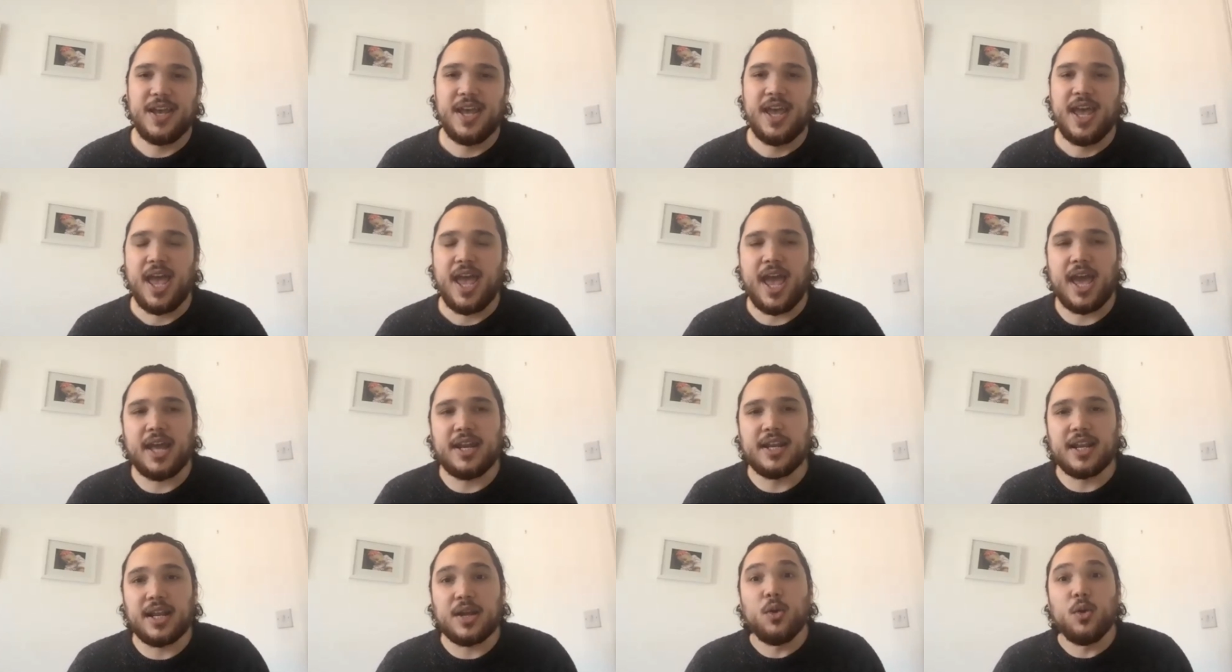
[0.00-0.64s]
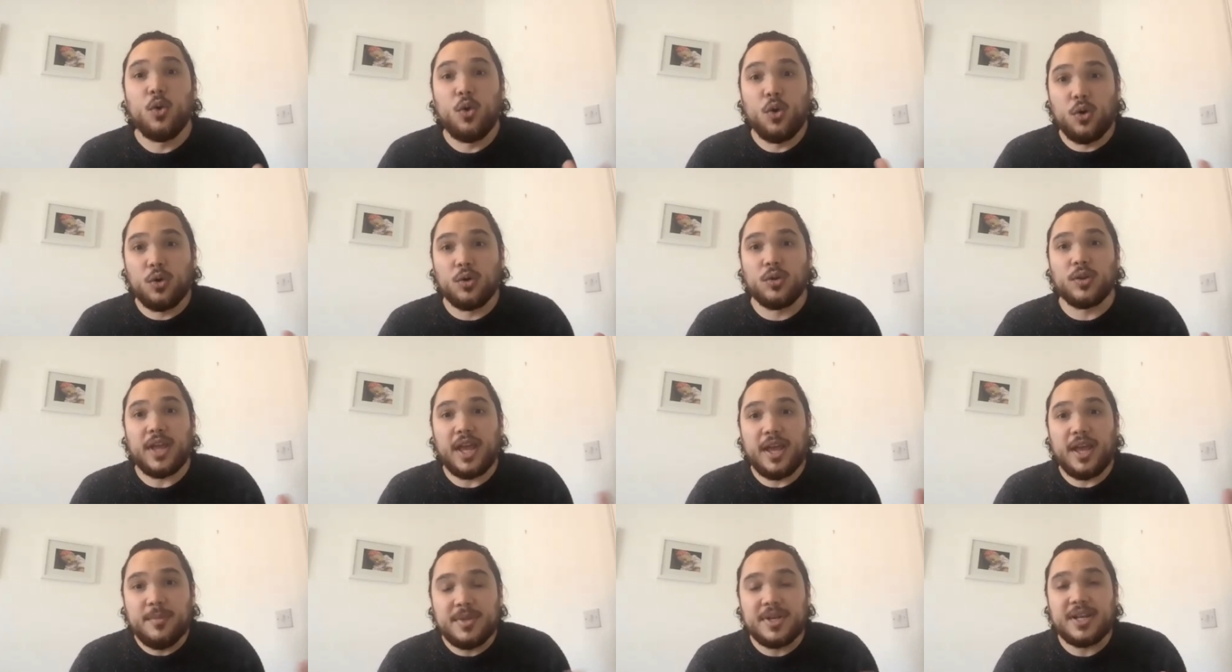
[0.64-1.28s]
And it all
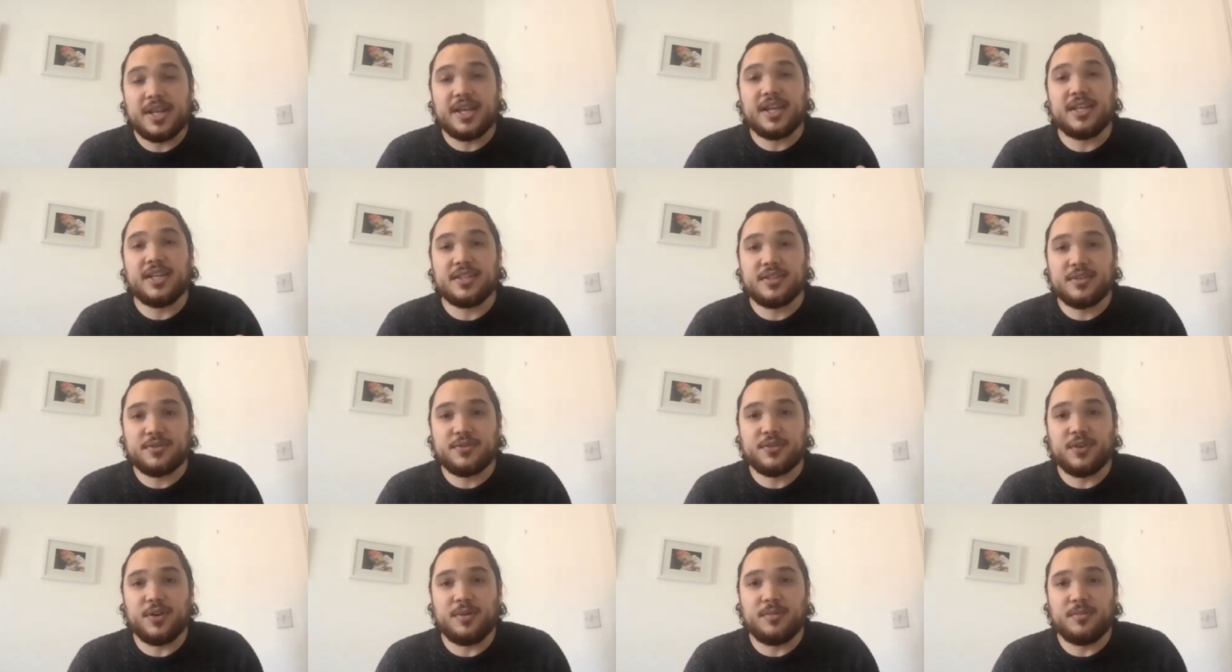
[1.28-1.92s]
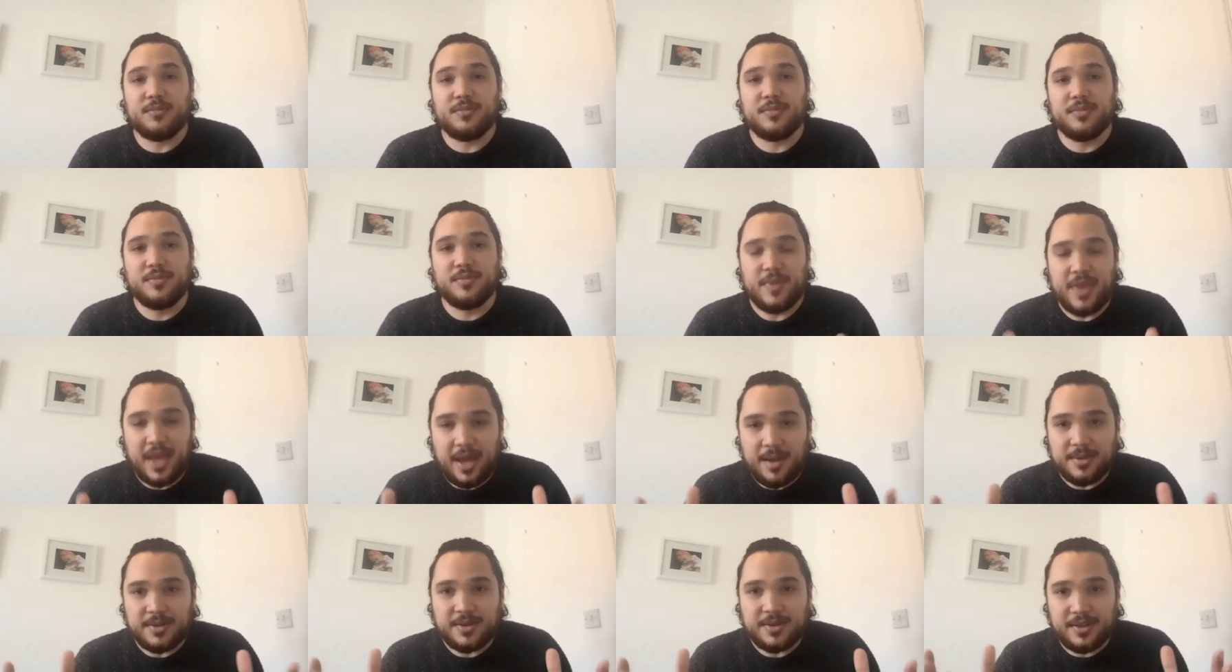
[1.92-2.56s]
emanates from
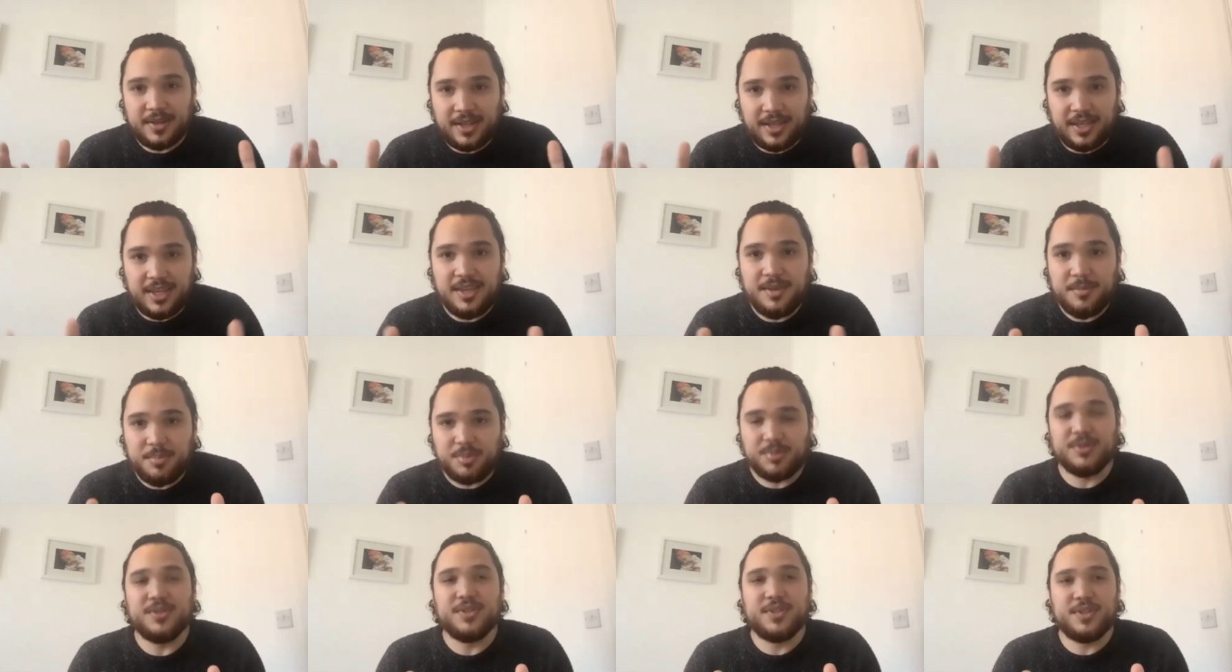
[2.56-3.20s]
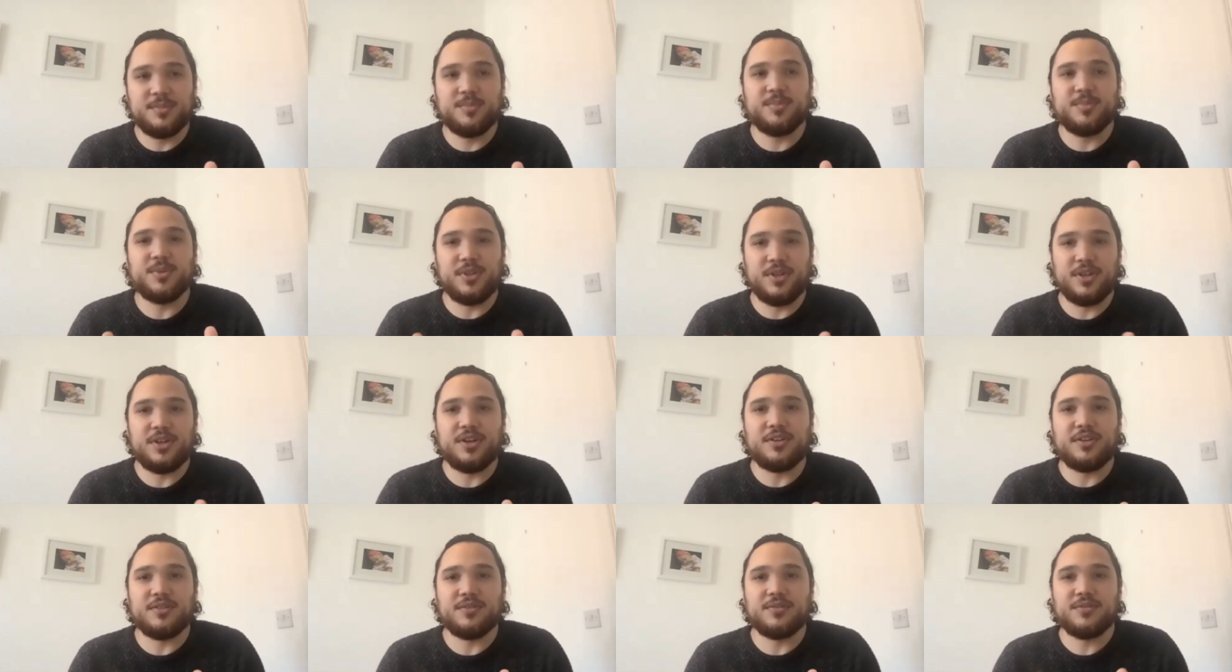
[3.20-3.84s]
that key
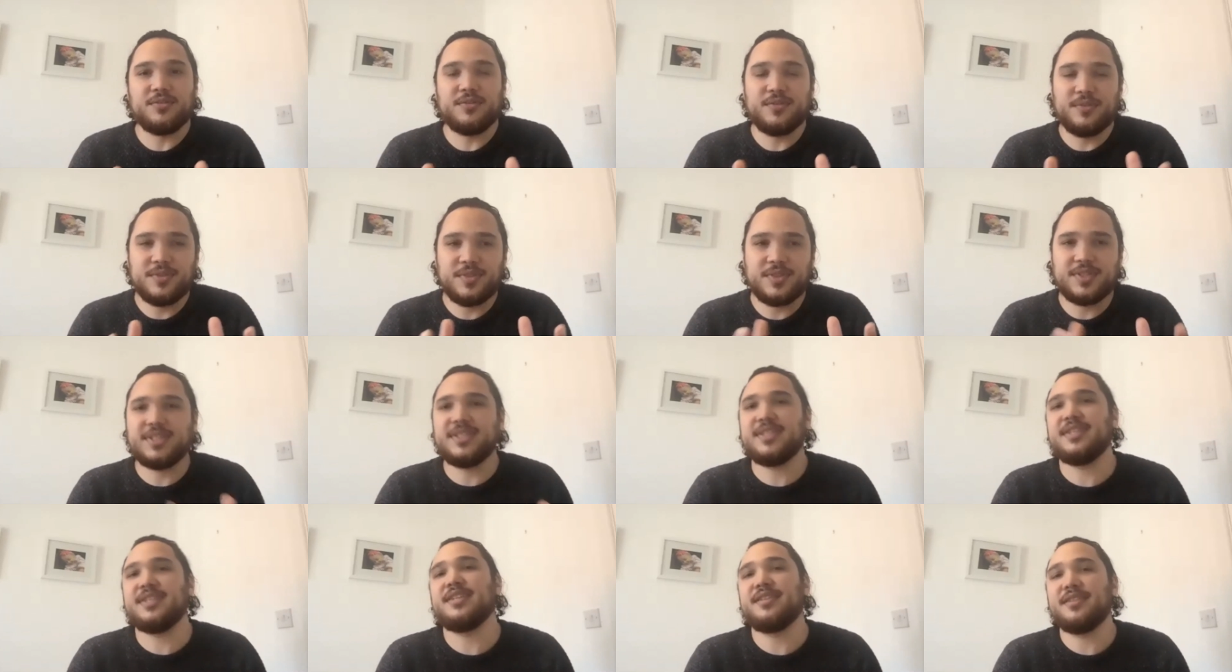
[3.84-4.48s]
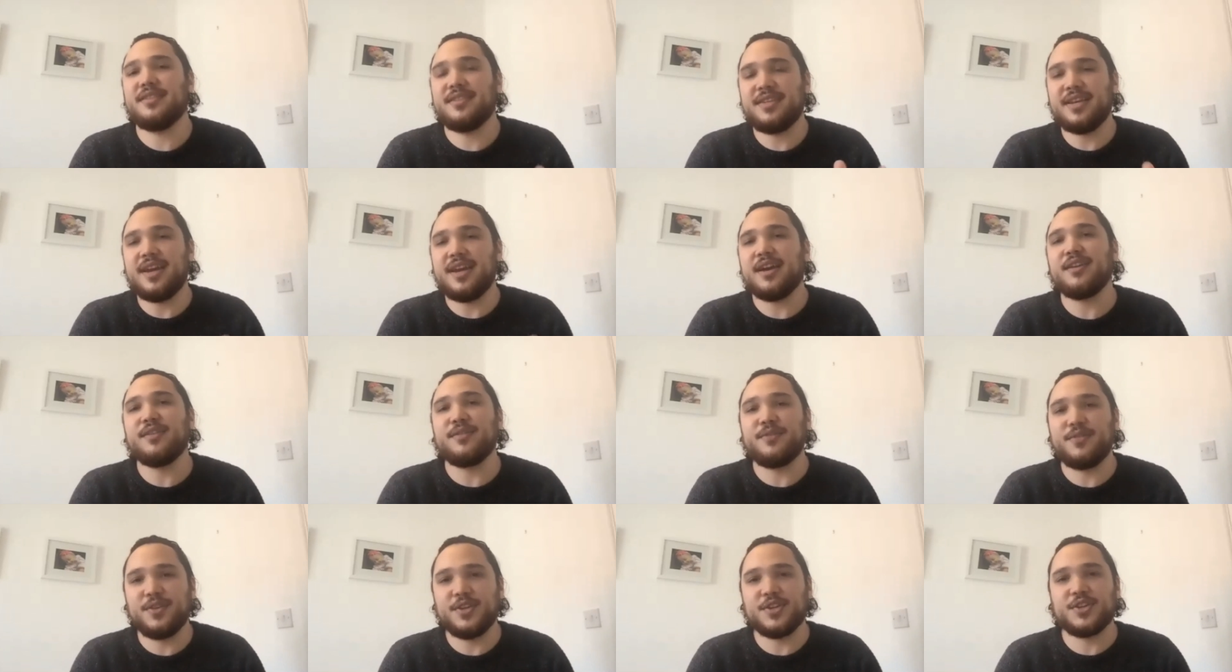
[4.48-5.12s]
principle of
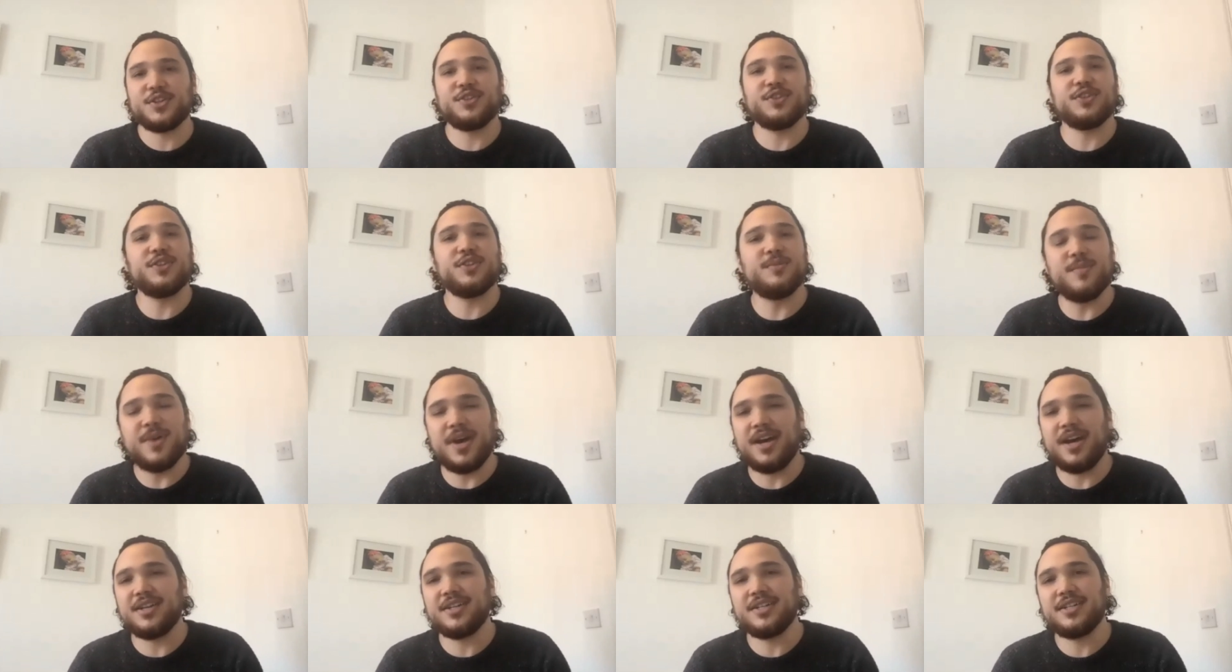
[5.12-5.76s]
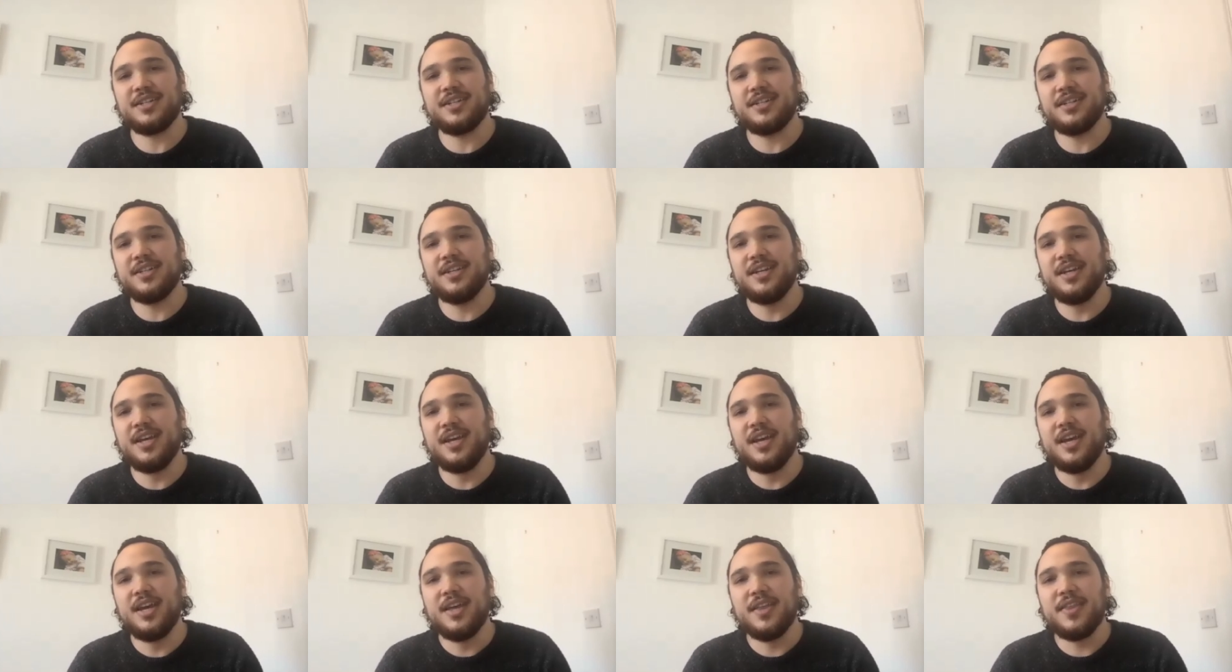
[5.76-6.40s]
sacrificial compassion
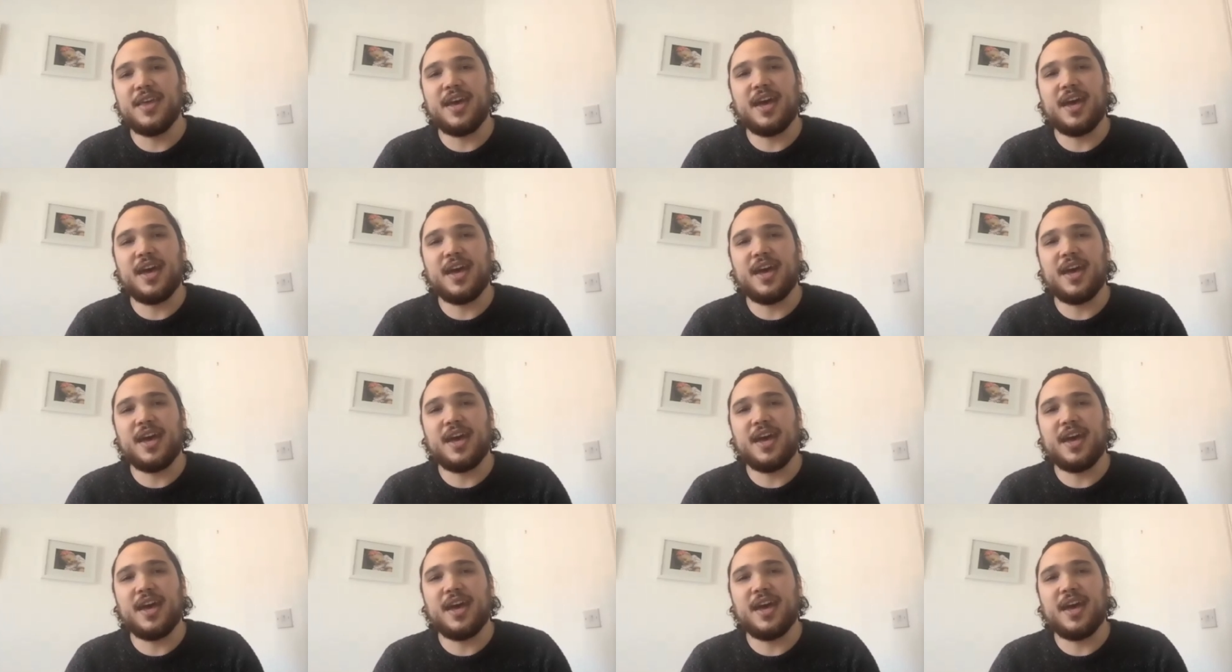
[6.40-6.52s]
yeah.